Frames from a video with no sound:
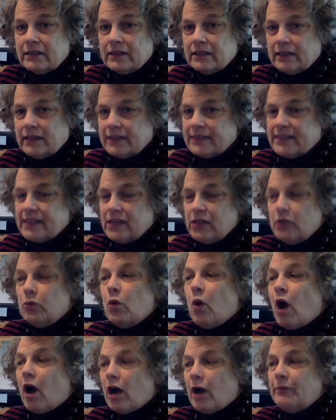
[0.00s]
Let's say you
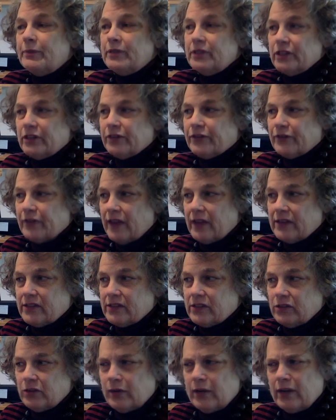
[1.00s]
walk up to your friends
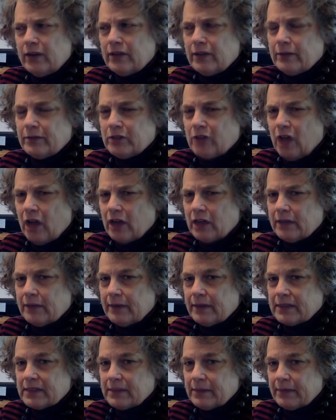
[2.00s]
and you hear them talking about
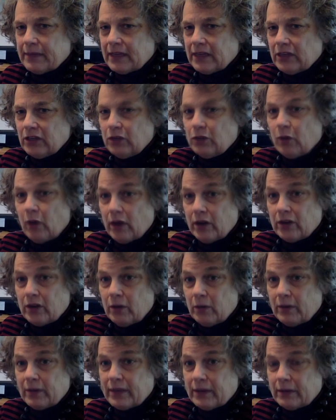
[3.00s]
something and you want to know
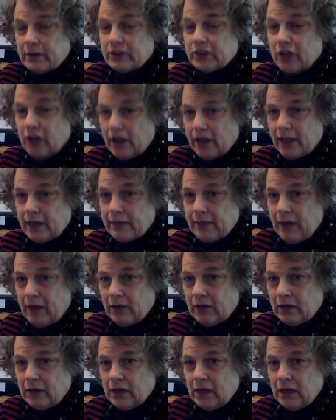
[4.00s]
what they were talking about.